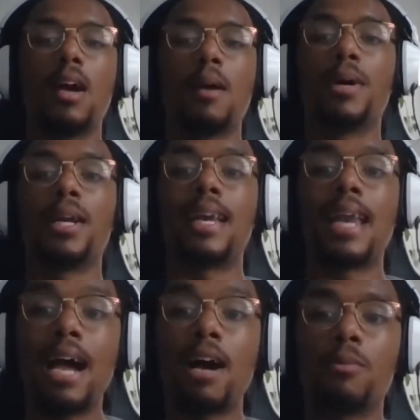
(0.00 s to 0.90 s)
But
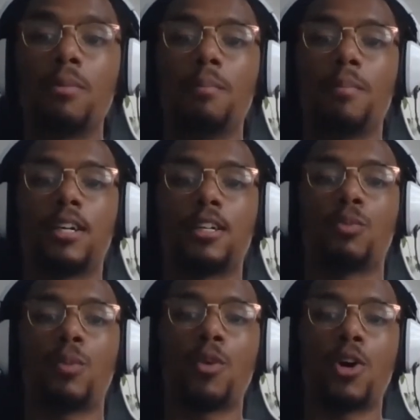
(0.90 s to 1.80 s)
now, because
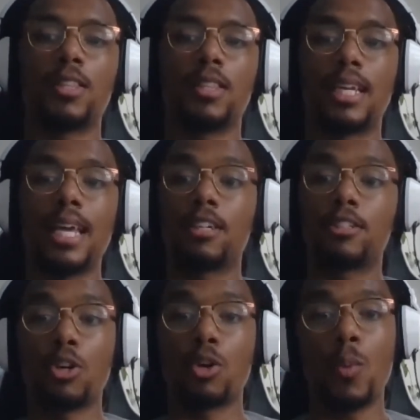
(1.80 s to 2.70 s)
we want the data
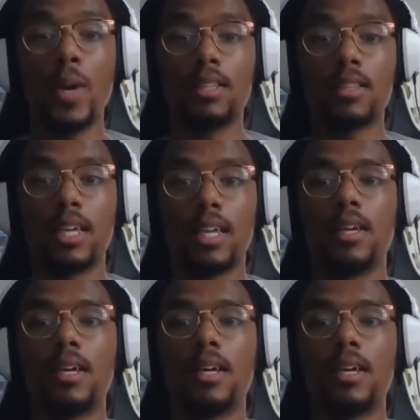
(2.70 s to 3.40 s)
so quickly,